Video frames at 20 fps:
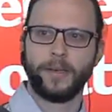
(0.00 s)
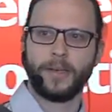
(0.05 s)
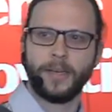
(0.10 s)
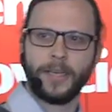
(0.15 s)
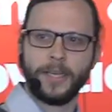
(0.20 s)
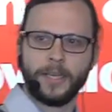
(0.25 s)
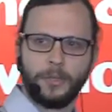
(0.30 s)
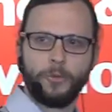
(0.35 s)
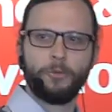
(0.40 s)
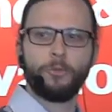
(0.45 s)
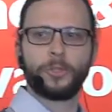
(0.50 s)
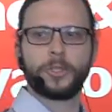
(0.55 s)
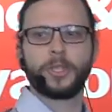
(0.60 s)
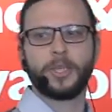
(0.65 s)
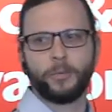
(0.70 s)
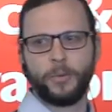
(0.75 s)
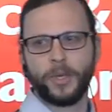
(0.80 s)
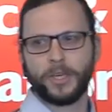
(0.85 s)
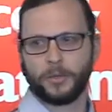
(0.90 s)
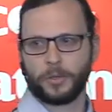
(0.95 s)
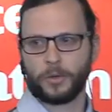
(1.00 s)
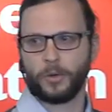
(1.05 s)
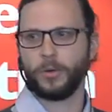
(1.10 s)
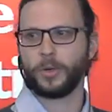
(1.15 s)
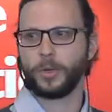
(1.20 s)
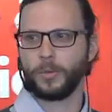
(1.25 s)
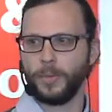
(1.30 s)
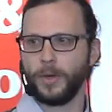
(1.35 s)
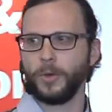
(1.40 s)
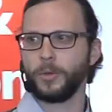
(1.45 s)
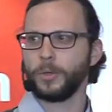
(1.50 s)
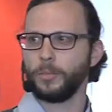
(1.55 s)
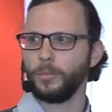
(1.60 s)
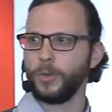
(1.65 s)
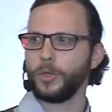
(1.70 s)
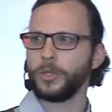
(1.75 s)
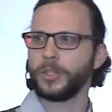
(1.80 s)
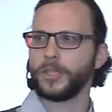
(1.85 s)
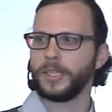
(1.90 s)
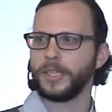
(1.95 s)
And usually when you talk about
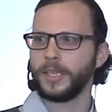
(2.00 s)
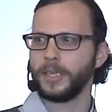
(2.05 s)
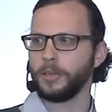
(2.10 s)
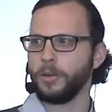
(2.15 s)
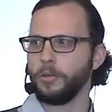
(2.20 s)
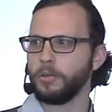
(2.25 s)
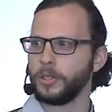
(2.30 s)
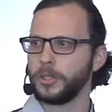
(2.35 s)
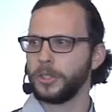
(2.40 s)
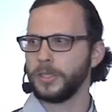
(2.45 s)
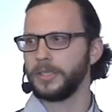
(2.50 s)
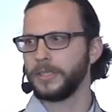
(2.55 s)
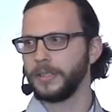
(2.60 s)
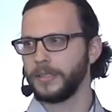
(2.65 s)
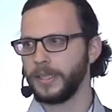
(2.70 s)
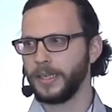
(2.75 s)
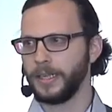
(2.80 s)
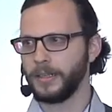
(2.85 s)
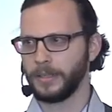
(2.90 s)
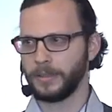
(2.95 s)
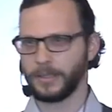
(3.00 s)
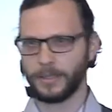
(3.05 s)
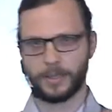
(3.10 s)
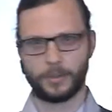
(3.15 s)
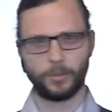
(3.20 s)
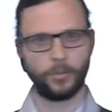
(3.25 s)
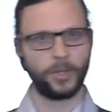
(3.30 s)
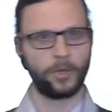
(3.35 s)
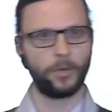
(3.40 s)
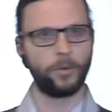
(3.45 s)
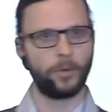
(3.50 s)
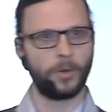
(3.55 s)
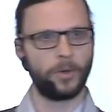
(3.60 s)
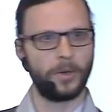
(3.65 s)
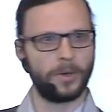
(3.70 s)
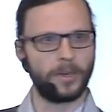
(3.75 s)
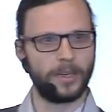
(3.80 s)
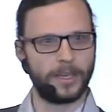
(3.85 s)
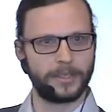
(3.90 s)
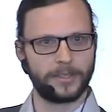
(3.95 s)
emerging technologies, the thing is when you
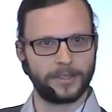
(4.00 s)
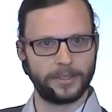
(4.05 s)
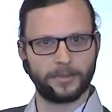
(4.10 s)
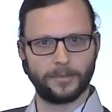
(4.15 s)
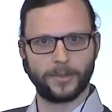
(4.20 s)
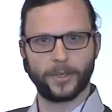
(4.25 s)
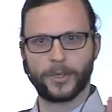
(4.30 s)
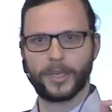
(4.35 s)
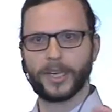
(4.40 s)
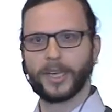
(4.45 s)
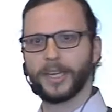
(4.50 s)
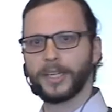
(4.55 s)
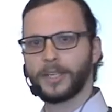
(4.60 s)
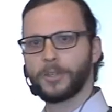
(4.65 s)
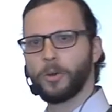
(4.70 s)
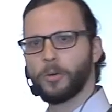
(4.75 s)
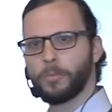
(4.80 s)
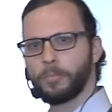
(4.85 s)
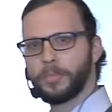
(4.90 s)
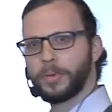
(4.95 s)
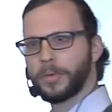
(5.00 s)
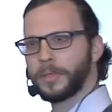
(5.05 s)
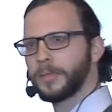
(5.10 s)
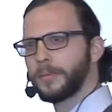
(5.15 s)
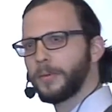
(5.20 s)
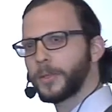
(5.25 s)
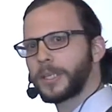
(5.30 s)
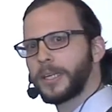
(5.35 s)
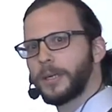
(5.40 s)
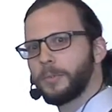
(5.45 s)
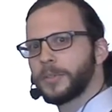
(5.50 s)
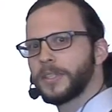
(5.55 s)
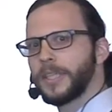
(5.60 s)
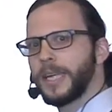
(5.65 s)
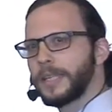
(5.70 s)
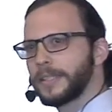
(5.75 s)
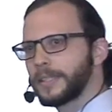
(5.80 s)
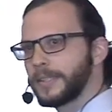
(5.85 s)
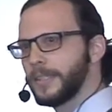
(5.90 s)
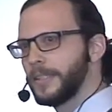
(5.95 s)
are at this very high top, what comes
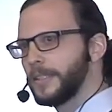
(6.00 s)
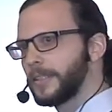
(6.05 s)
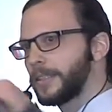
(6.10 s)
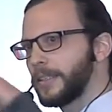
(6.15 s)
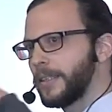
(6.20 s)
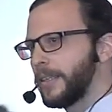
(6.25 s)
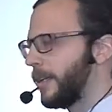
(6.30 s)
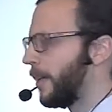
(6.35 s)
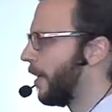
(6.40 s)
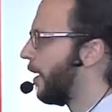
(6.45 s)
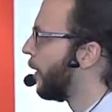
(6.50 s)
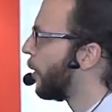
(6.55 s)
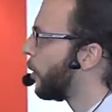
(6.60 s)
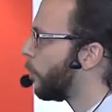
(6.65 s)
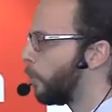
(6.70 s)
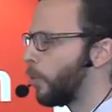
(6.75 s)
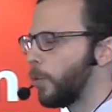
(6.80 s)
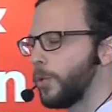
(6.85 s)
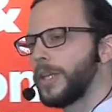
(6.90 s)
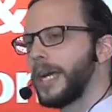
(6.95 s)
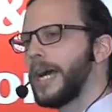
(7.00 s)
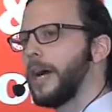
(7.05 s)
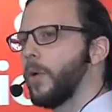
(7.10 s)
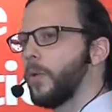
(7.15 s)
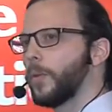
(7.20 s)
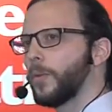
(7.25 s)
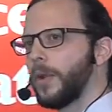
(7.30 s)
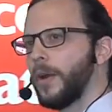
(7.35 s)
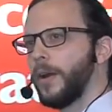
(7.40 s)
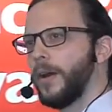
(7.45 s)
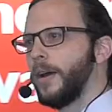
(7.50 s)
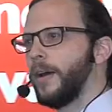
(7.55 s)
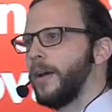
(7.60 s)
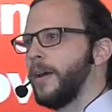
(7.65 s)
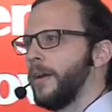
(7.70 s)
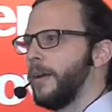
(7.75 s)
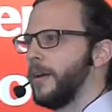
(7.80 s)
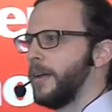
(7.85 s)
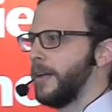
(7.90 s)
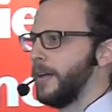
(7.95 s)
next is you go down.
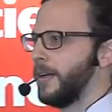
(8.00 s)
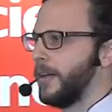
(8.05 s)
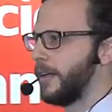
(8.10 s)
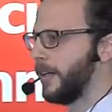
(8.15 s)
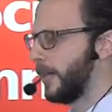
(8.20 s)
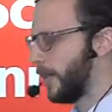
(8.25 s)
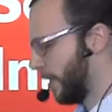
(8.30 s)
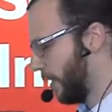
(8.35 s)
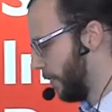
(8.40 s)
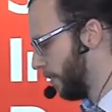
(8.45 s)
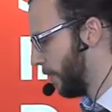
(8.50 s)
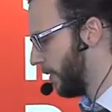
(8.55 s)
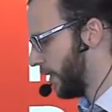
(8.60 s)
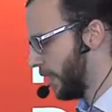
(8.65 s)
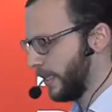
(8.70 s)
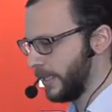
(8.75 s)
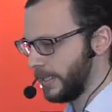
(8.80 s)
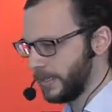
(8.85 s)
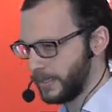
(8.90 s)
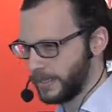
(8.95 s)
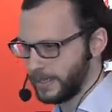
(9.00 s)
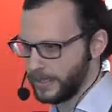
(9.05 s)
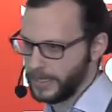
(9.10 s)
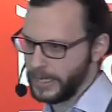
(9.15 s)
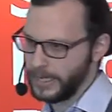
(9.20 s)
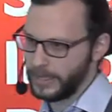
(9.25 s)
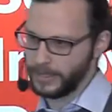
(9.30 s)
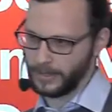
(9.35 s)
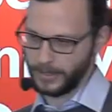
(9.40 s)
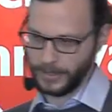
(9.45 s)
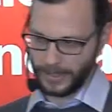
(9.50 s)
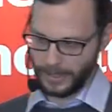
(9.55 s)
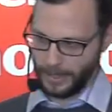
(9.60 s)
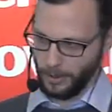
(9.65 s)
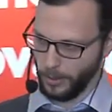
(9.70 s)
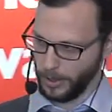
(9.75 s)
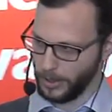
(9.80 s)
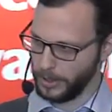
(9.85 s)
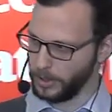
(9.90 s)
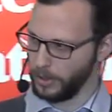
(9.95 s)
And this is the second thing I
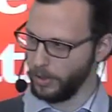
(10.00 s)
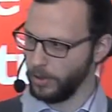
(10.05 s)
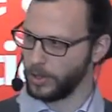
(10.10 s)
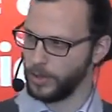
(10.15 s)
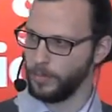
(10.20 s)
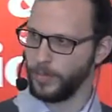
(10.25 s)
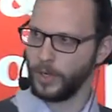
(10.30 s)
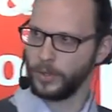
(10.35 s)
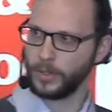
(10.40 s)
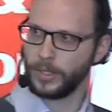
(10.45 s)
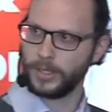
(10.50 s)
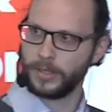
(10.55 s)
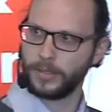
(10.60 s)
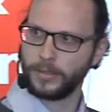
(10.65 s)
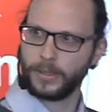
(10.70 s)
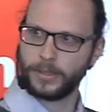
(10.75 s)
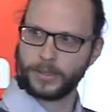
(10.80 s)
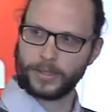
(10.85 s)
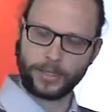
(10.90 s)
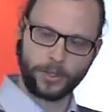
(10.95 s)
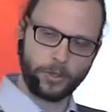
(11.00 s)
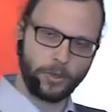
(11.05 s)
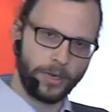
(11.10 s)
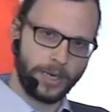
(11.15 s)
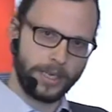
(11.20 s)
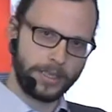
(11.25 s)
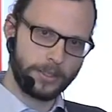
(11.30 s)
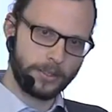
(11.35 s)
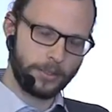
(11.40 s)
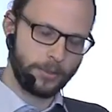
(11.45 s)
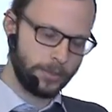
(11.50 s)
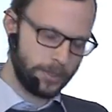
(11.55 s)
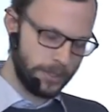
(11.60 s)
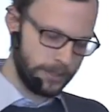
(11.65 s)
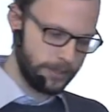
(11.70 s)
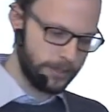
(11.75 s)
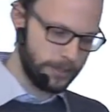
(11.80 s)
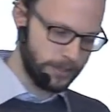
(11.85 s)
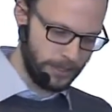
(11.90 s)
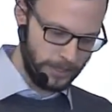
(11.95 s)
want to talk about, and that connects to
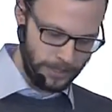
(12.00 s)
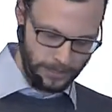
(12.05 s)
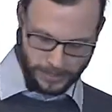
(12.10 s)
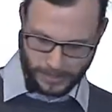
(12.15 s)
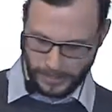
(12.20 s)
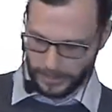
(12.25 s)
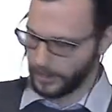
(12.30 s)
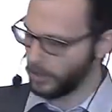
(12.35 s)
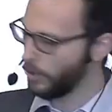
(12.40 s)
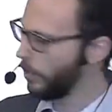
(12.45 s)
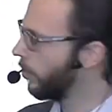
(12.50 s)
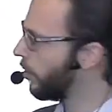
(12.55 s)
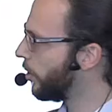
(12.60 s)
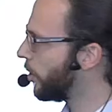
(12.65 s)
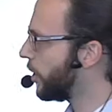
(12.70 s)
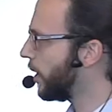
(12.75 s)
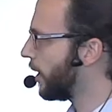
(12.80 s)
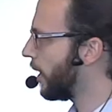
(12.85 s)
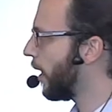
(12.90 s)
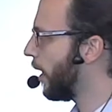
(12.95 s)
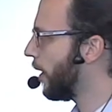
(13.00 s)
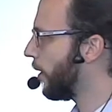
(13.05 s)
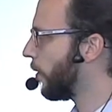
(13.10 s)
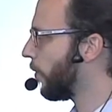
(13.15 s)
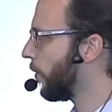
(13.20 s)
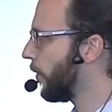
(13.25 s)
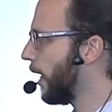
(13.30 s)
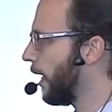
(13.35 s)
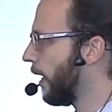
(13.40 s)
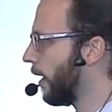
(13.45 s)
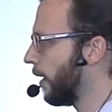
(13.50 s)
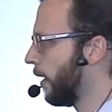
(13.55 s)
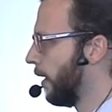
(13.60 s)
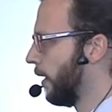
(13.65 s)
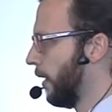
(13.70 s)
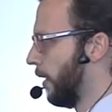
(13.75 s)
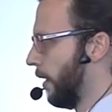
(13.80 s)
this technology kind of thing,